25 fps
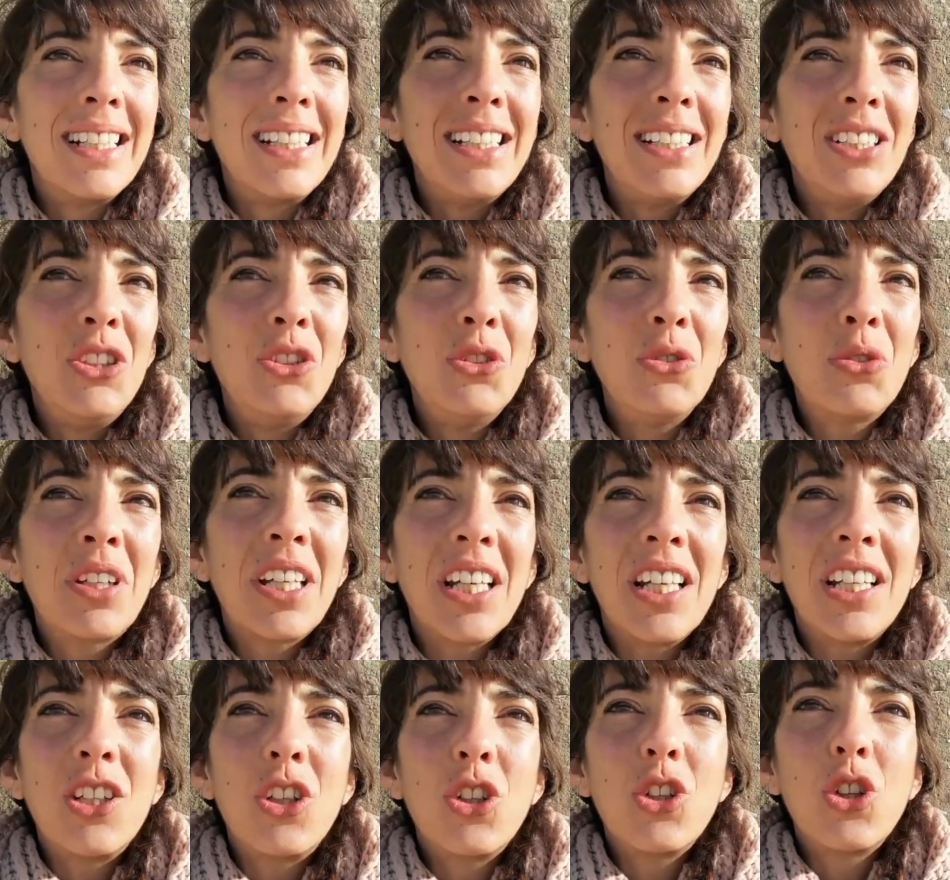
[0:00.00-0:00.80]
You
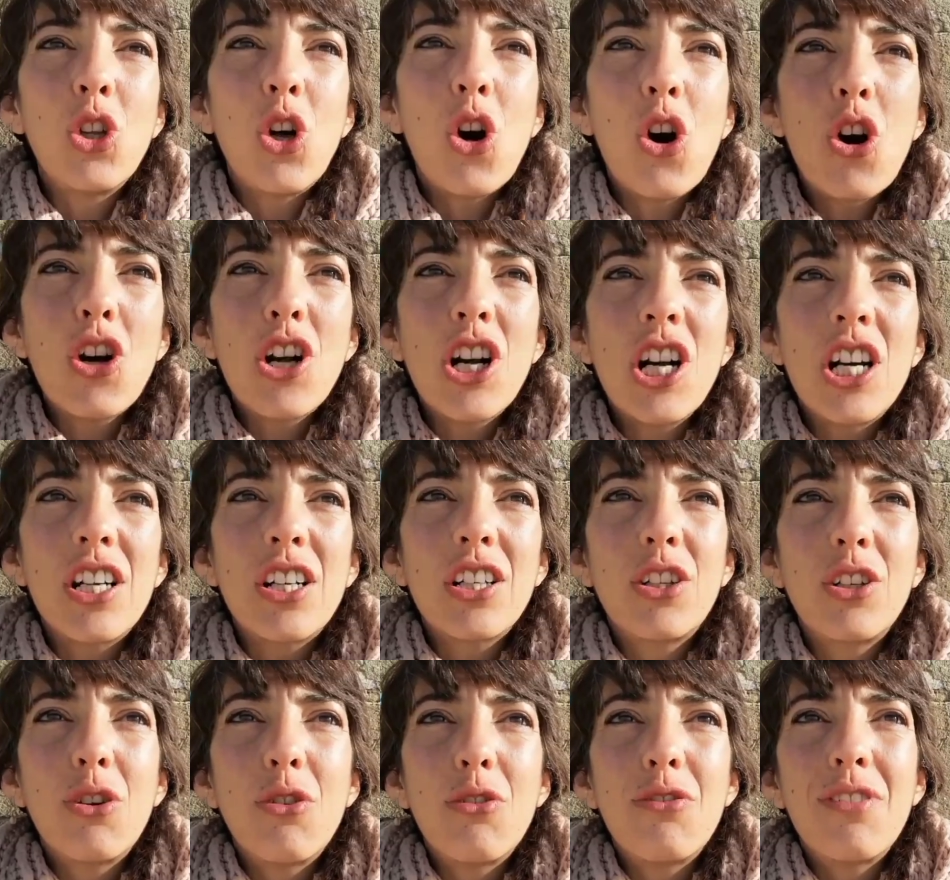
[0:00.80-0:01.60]
can no longer
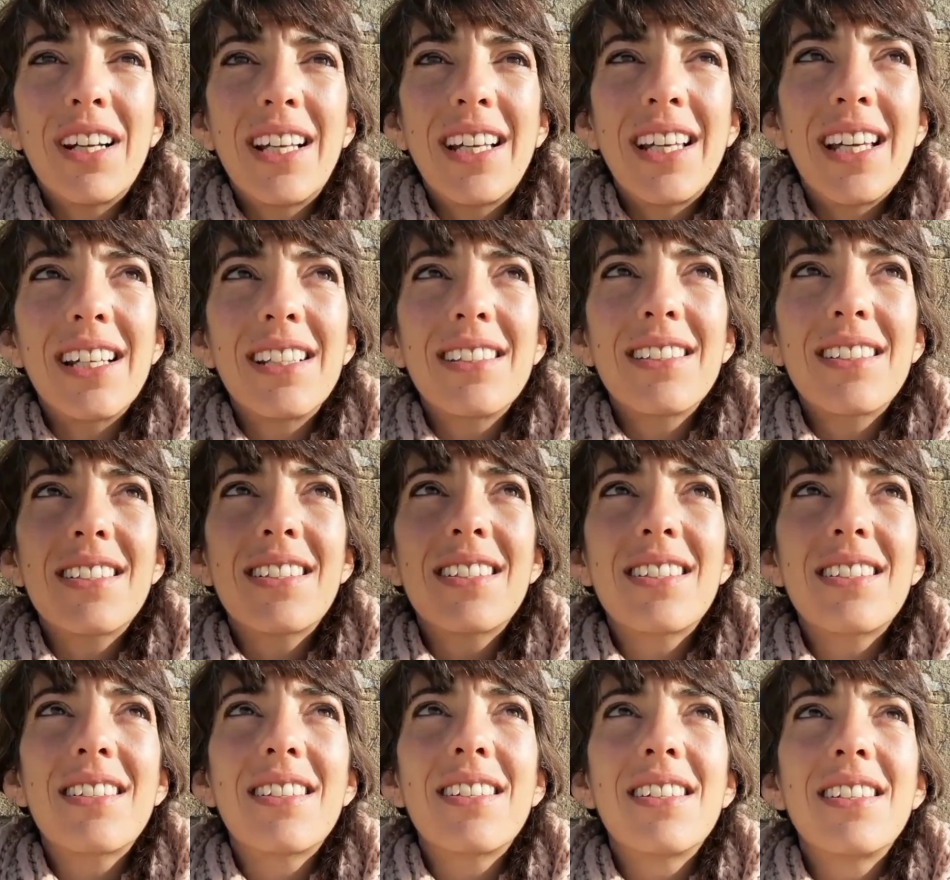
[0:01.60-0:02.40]
go
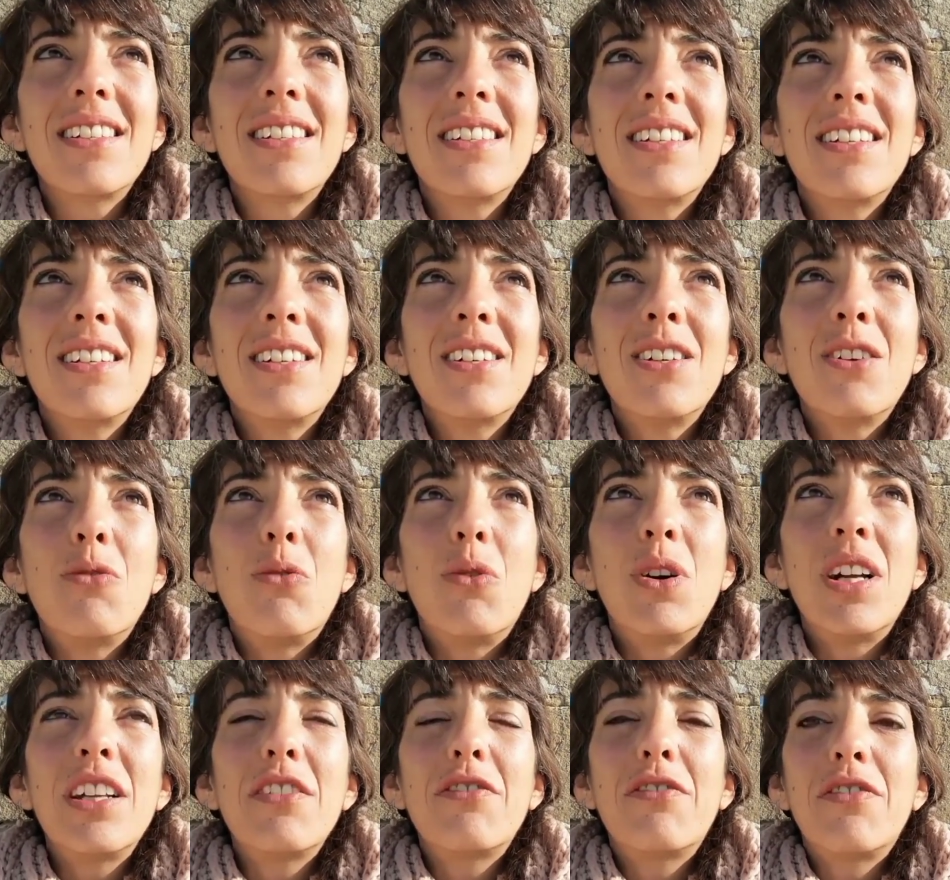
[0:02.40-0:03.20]
against
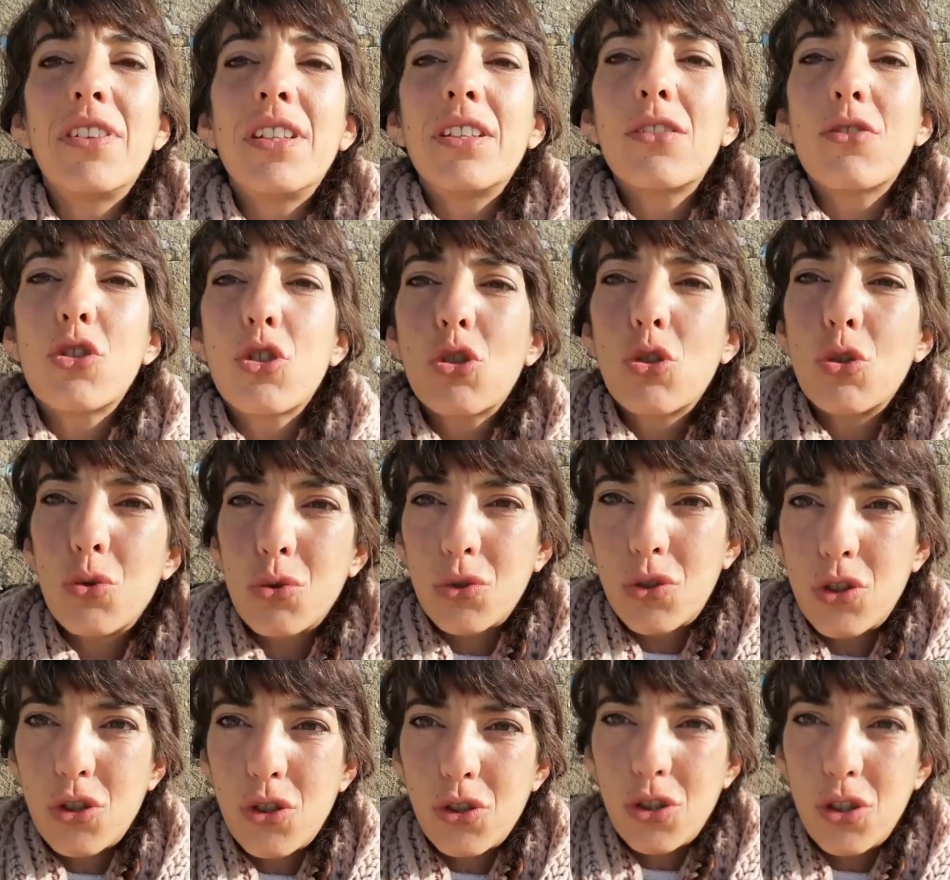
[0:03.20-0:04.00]
what it feels
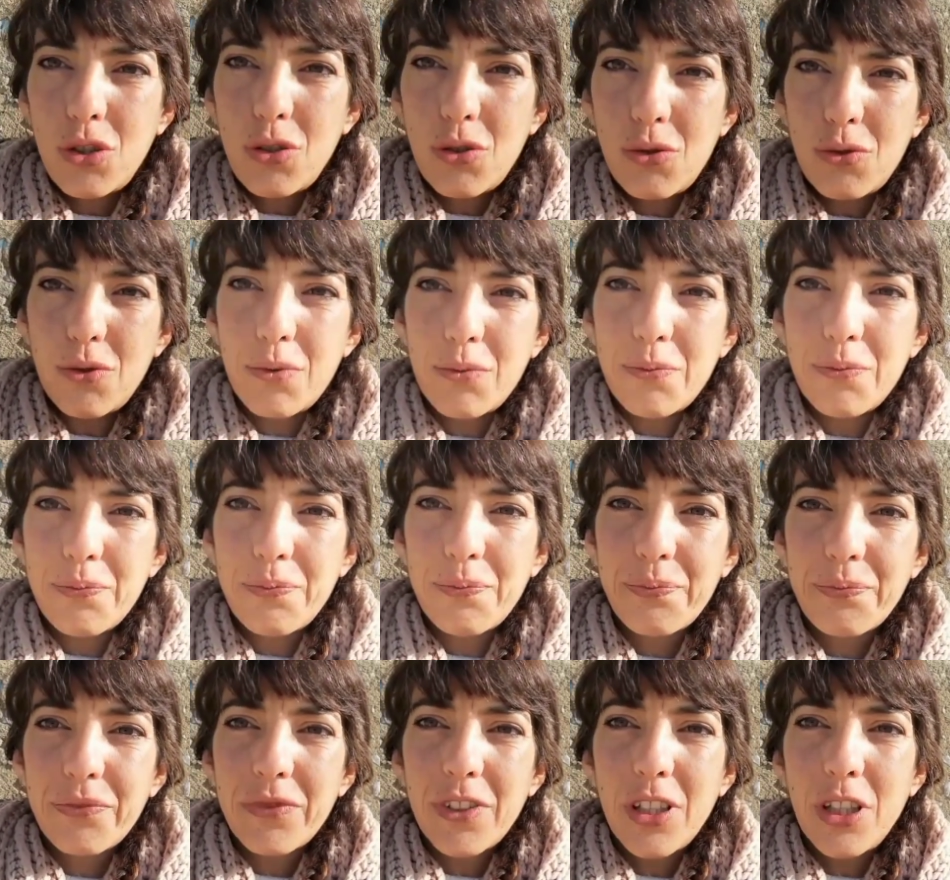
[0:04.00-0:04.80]
good to you,
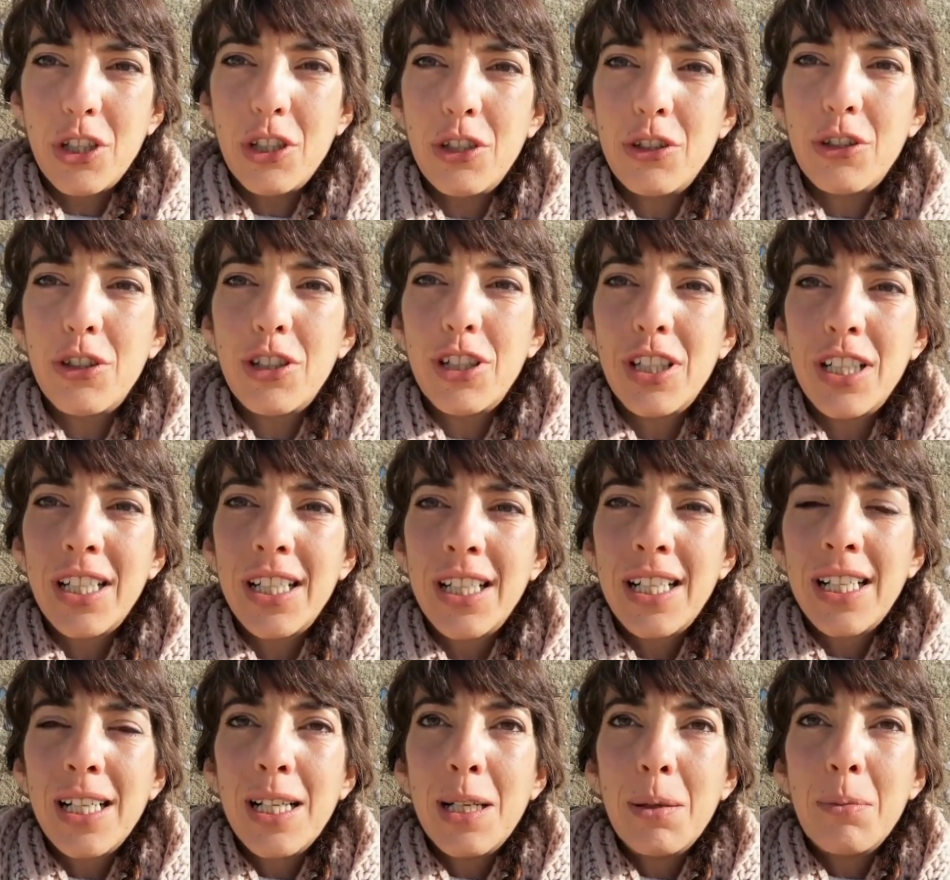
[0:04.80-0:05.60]

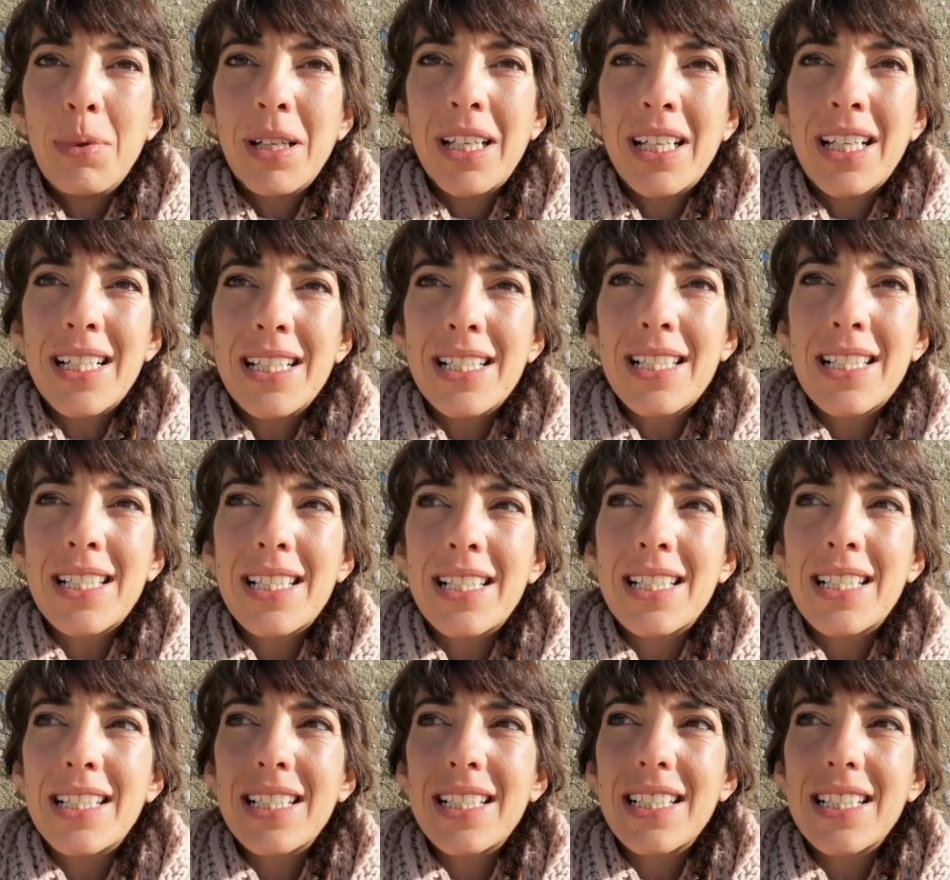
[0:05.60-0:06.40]
because